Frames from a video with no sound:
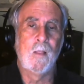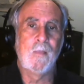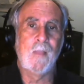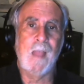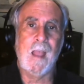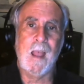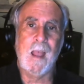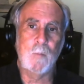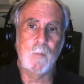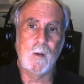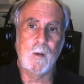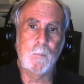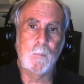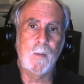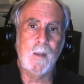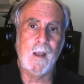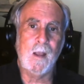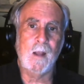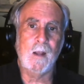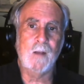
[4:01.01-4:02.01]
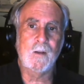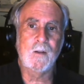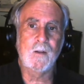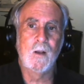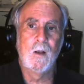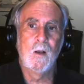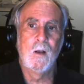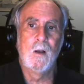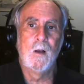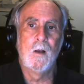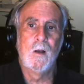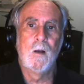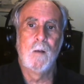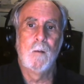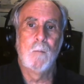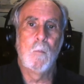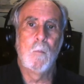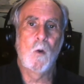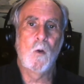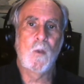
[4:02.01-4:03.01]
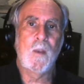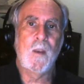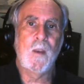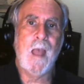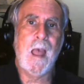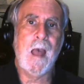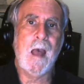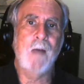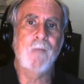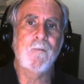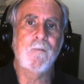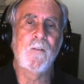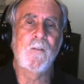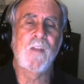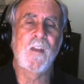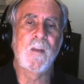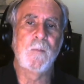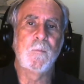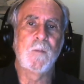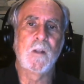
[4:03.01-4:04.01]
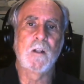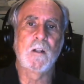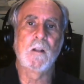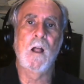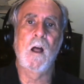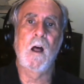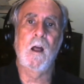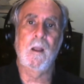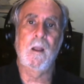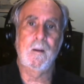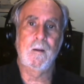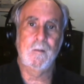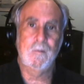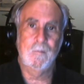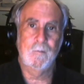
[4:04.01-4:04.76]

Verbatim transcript: they have been picked, more than half of them decline.